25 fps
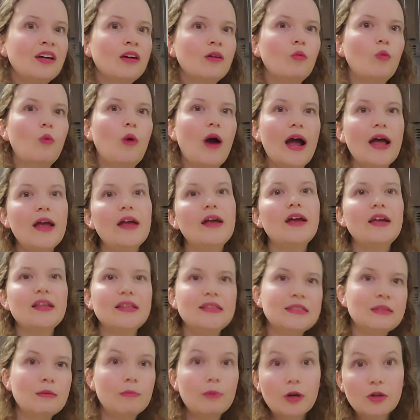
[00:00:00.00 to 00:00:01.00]
what
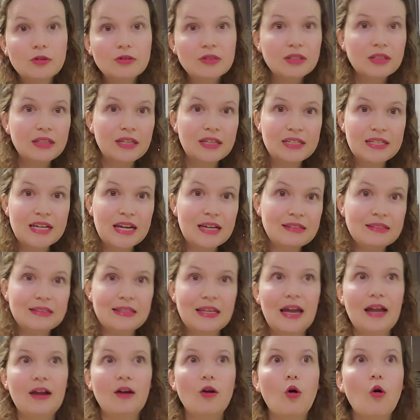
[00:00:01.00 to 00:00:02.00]
it supposedly tastes
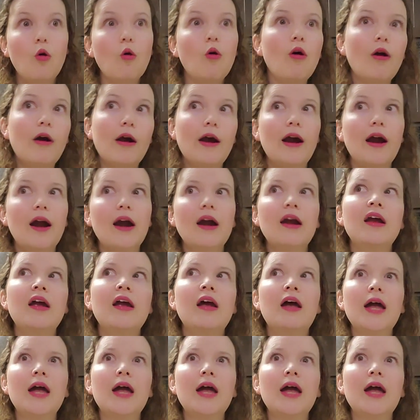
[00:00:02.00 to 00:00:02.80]
like, or